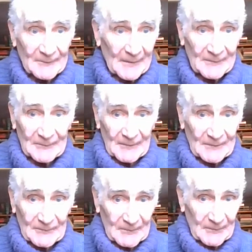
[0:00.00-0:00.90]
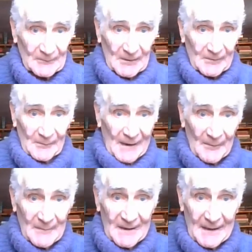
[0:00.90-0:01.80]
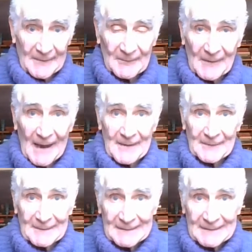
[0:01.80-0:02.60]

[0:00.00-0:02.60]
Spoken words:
As you can look around me, I don't either.